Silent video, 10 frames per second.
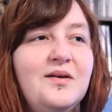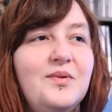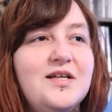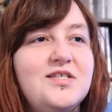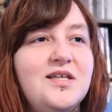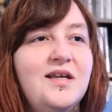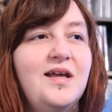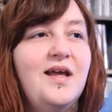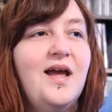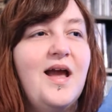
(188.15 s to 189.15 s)
which
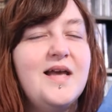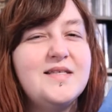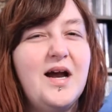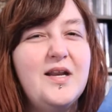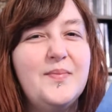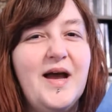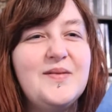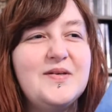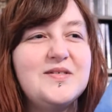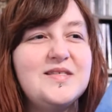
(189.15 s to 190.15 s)
is kind of
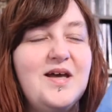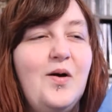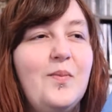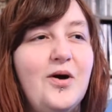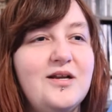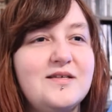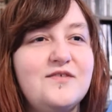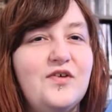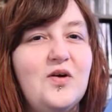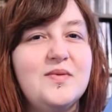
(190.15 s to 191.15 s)
bad because the whole point of
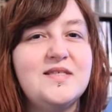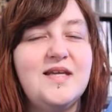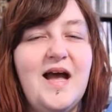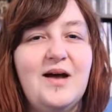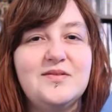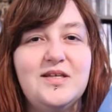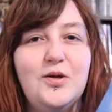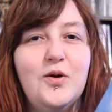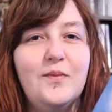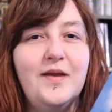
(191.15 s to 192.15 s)
this film is to get out to
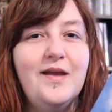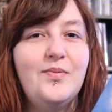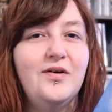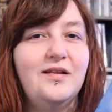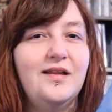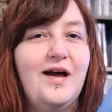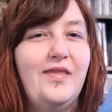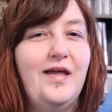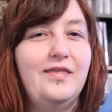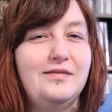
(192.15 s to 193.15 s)
younger people,
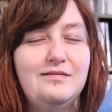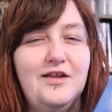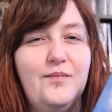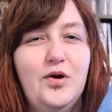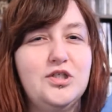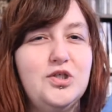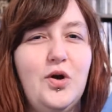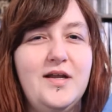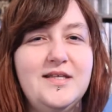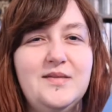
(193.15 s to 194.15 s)
and then they've put a
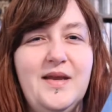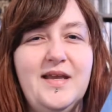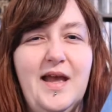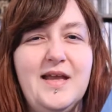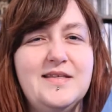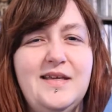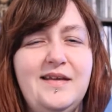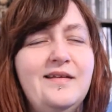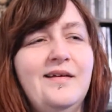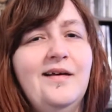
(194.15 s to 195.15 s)
short on it to make it 18.